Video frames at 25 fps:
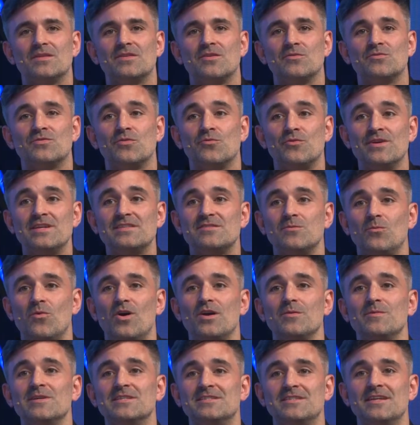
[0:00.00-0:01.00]
the reason
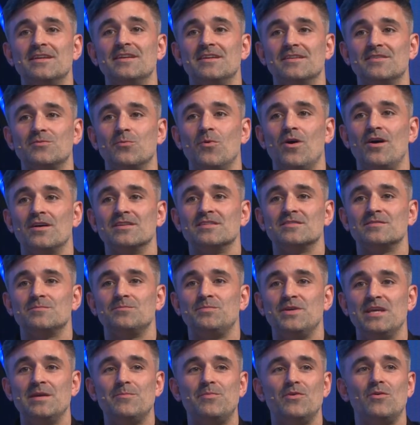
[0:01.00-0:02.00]
why we did it was
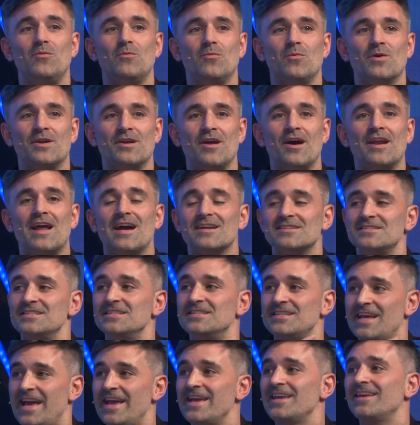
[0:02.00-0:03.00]
people were not actually
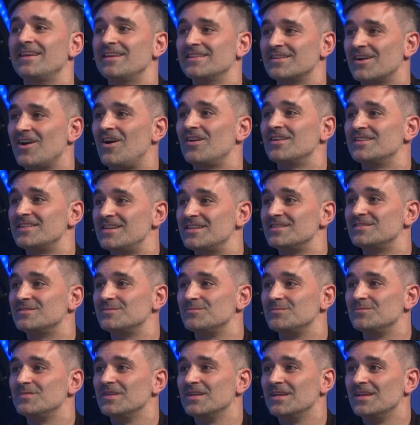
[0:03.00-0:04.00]
taking their holidays.
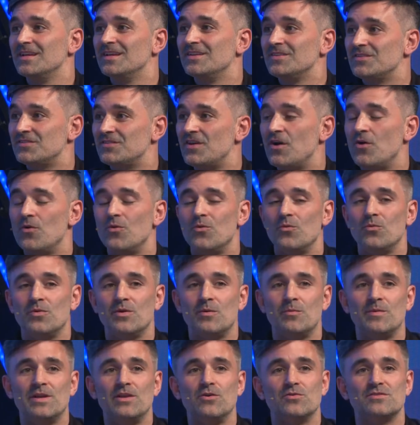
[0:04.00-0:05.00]
So
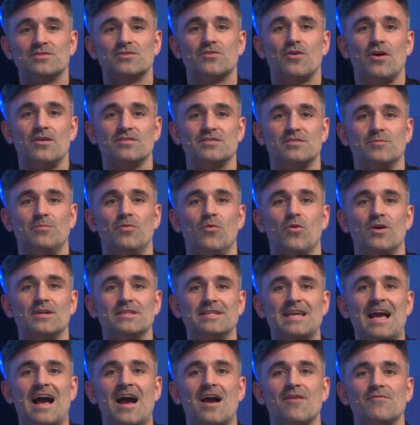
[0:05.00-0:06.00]
when we looked across the board,
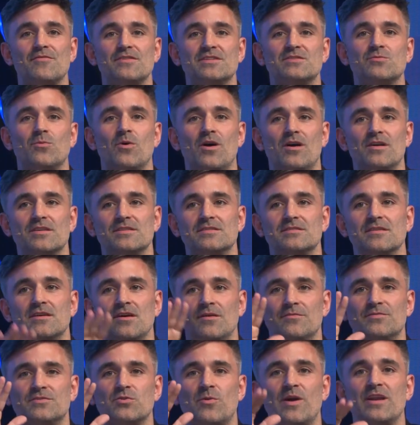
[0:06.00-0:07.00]
the average was
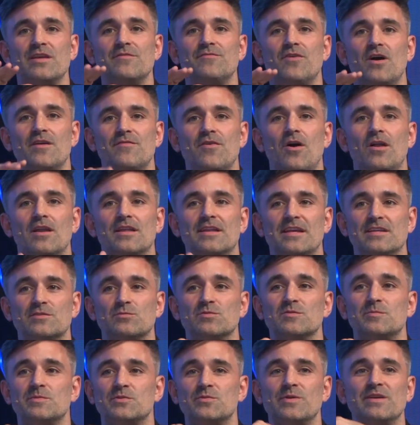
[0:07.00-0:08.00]
of 25 holidays
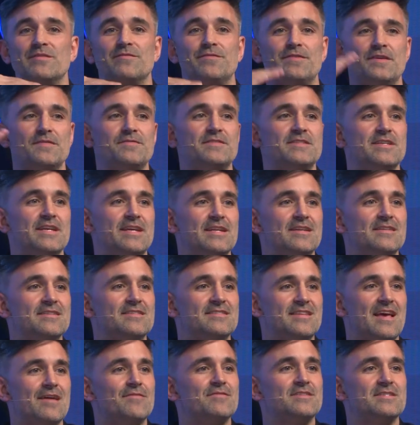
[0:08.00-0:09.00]
was between 15 and
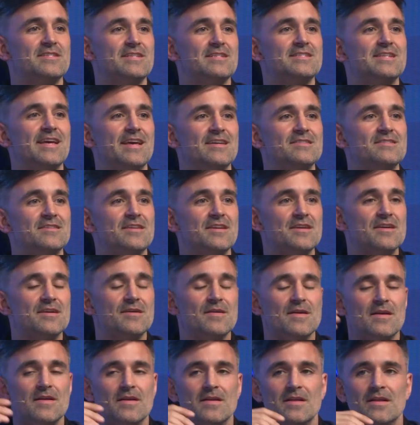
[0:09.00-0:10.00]
17 days a year.
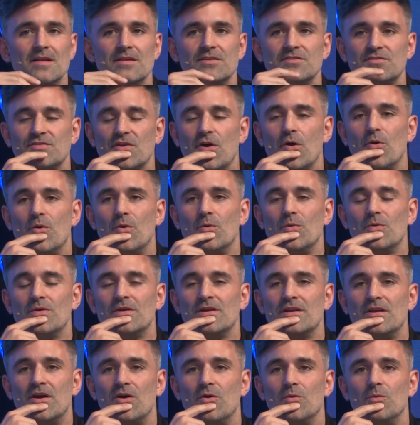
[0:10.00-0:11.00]
So,
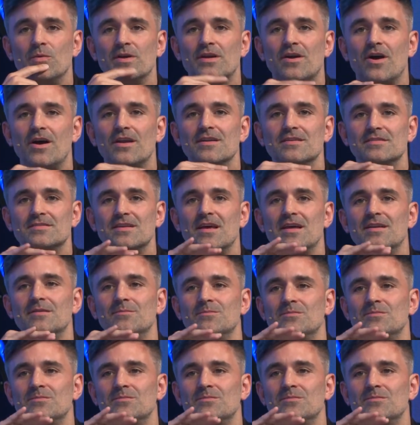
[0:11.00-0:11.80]
we kind of said,